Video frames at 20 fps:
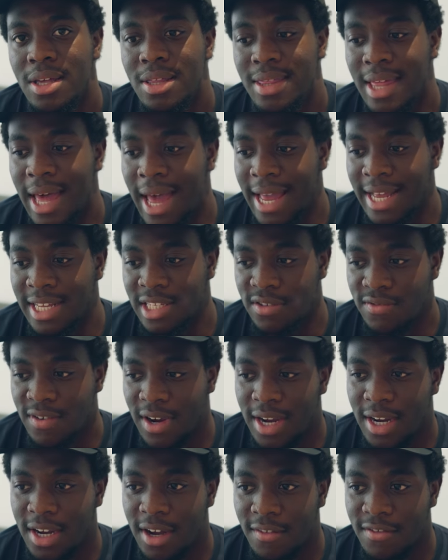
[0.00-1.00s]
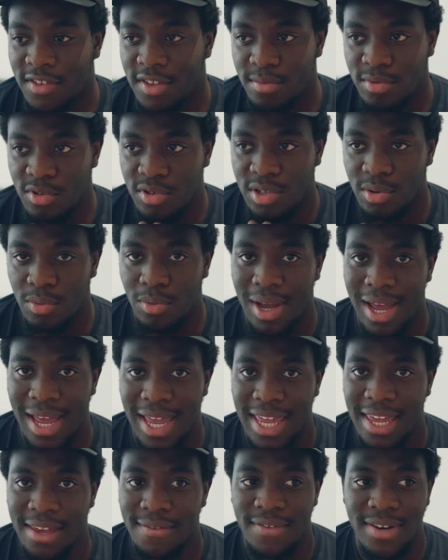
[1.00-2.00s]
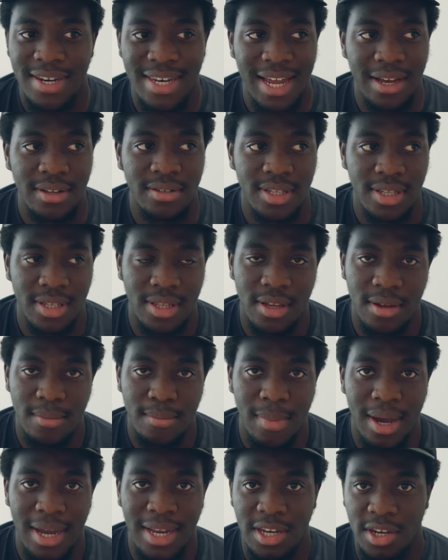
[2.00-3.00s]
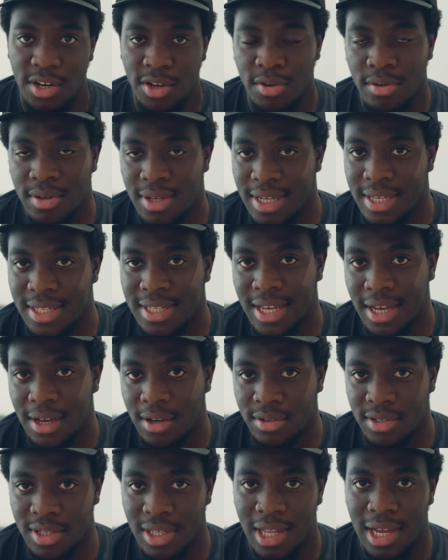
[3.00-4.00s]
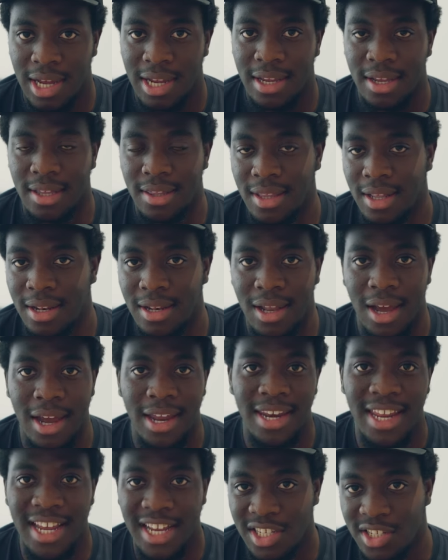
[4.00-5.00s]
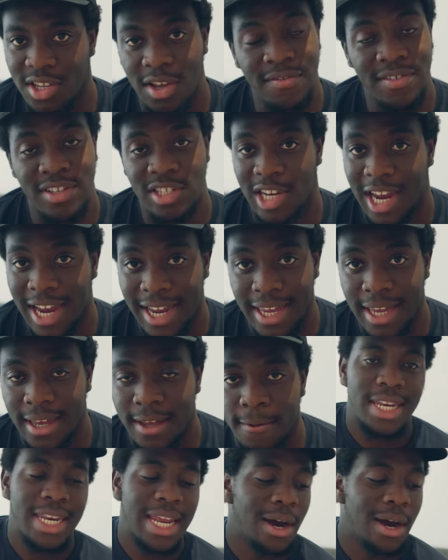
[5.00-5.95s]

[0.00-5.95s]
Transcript: that it's very comfortable to wear, even down to the minute details like the linings of a jacket.